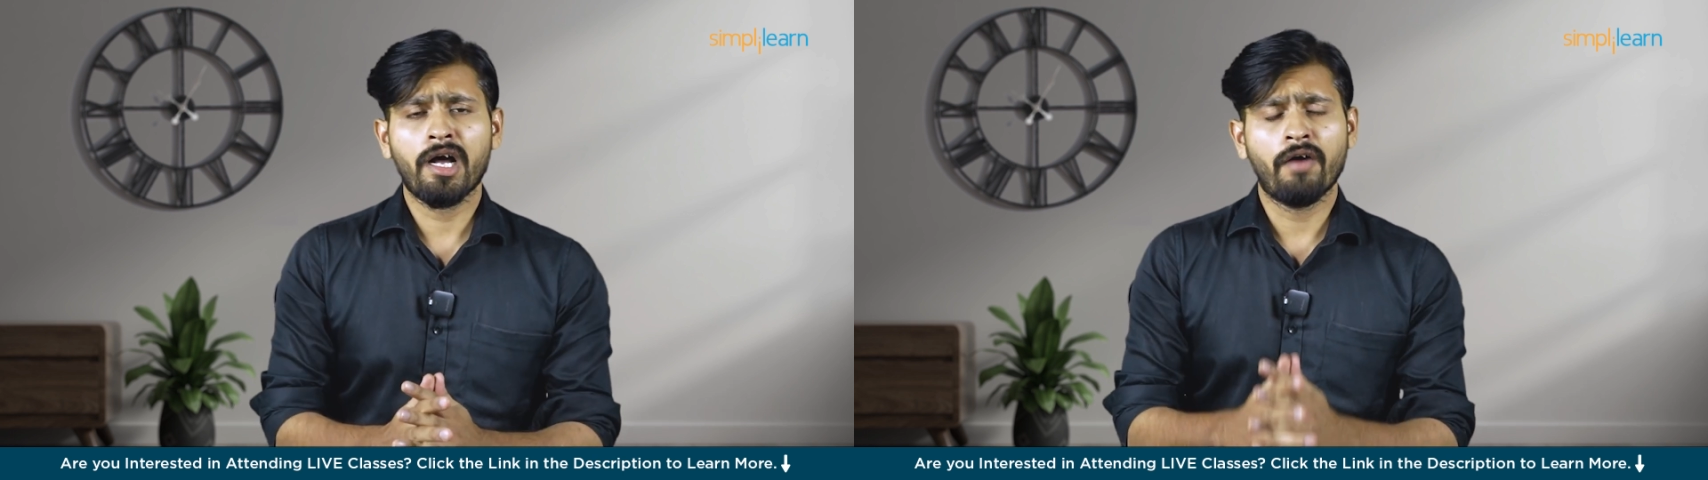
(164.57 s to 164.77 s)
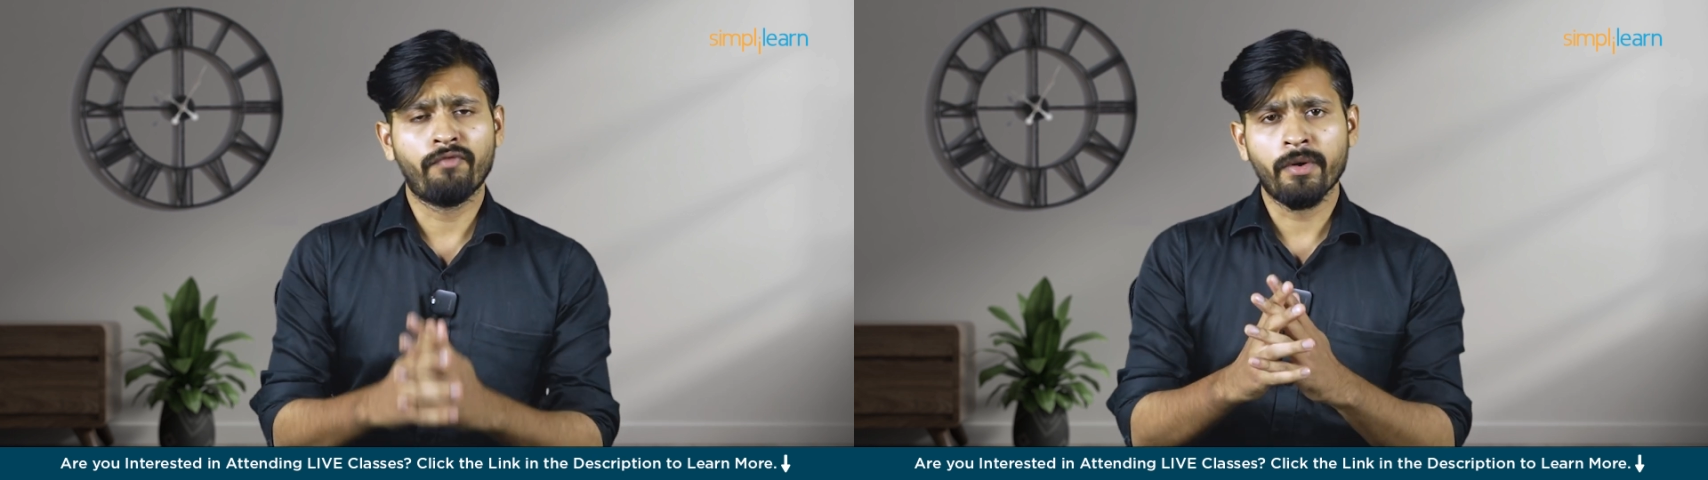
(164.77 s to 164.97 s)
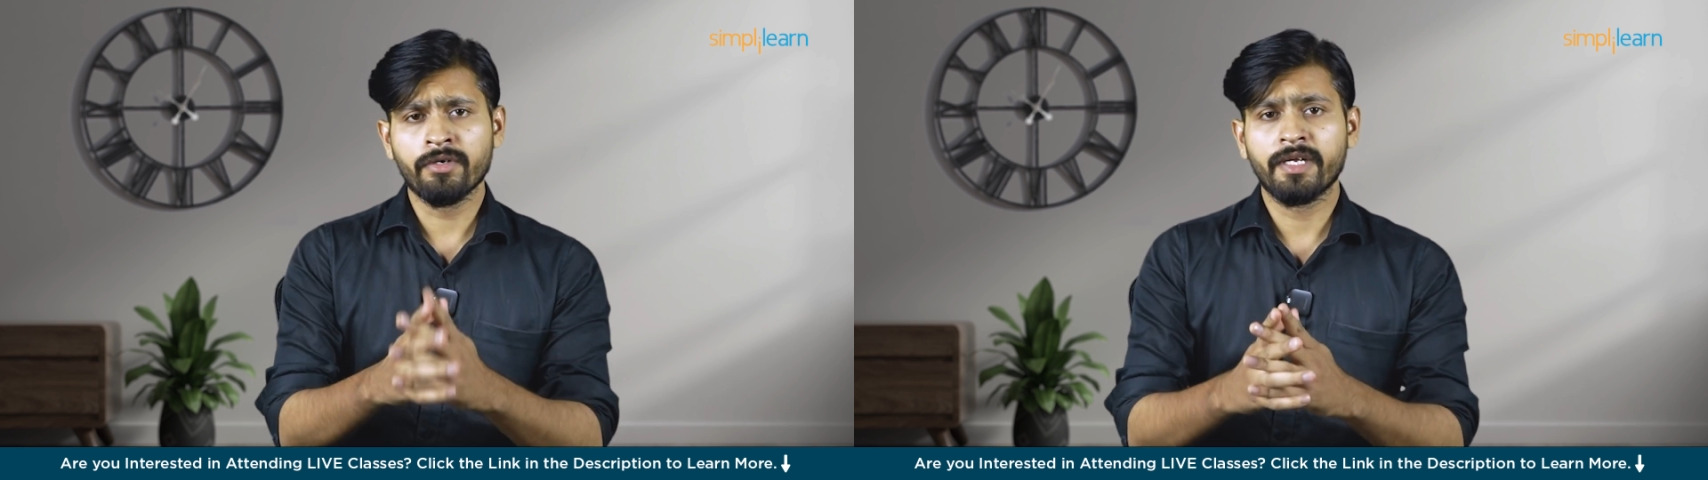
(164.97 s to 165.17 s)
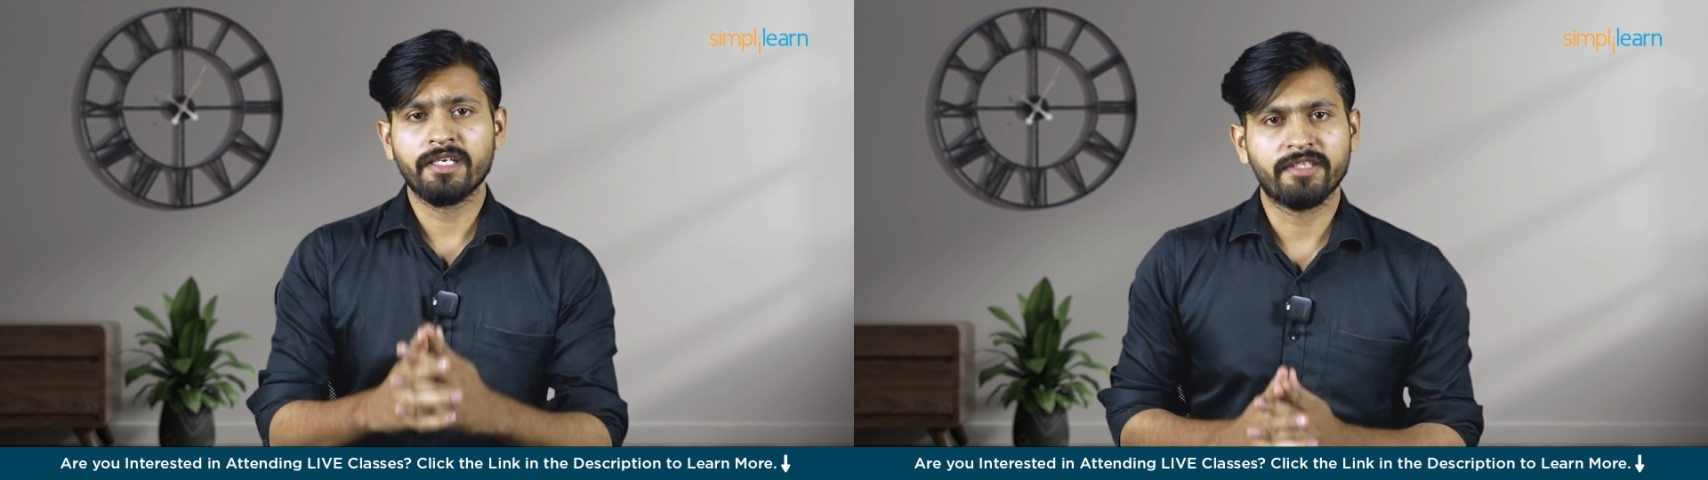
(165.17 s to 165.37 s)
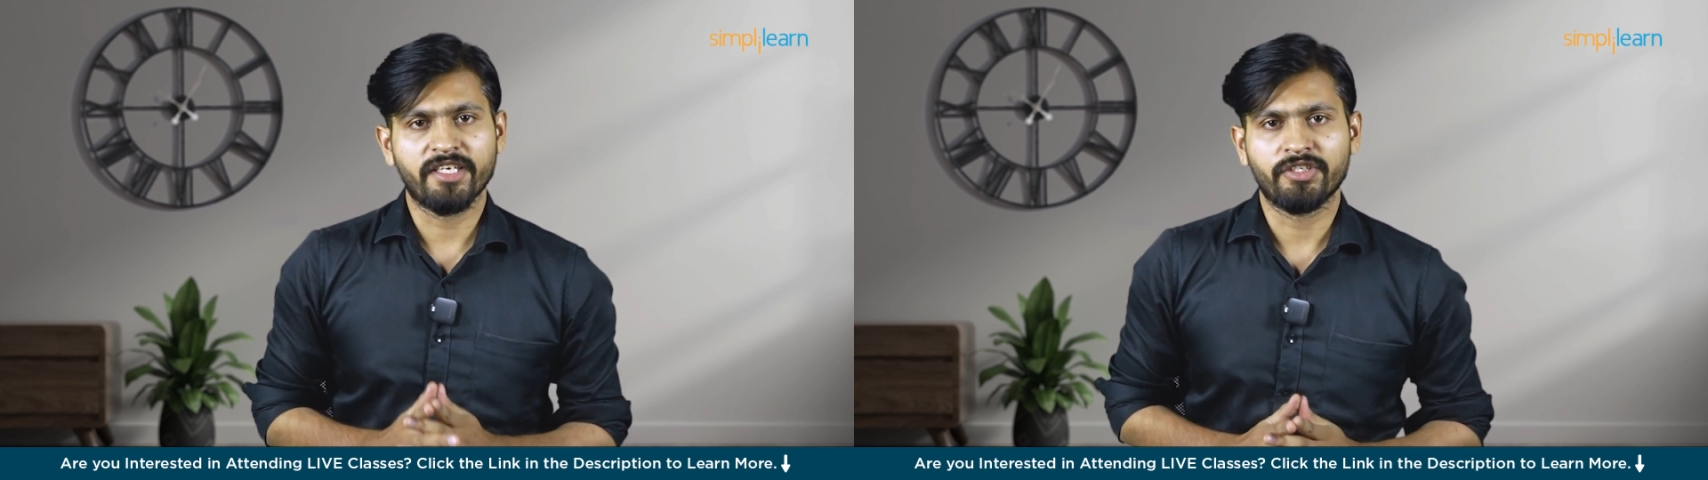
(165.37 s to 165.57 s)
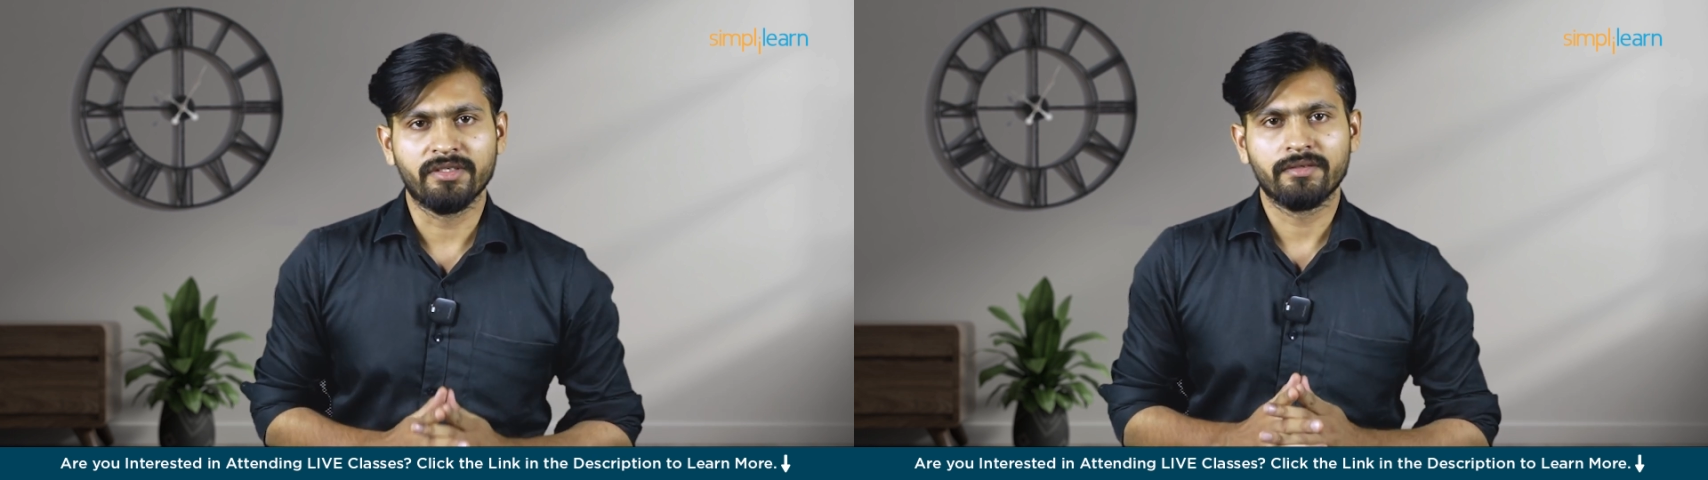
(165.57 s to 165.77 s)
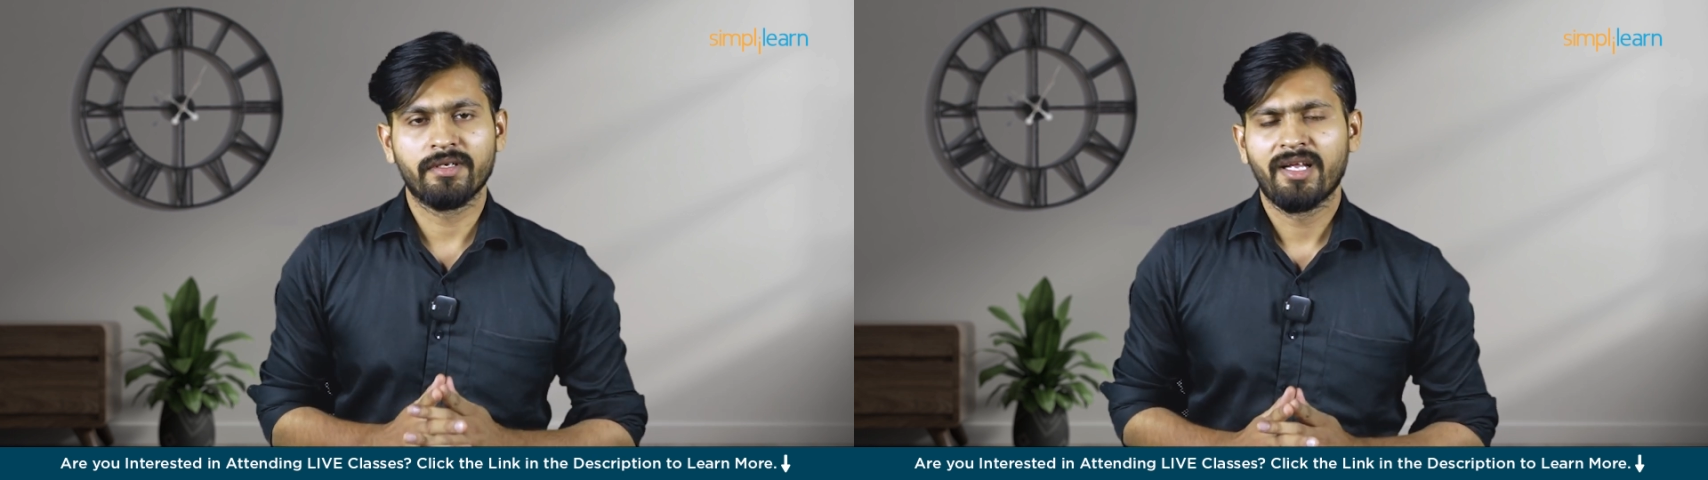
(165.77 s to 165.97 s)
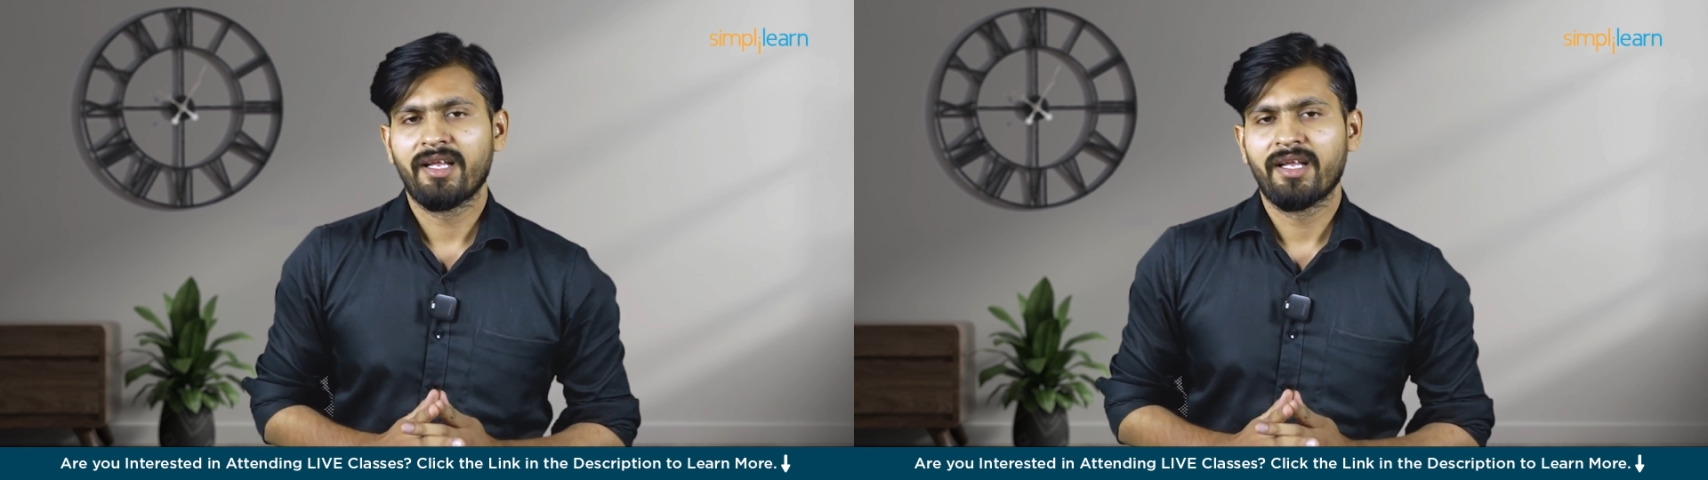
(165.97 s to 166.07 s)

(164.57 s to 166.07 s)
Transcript: of our today's session.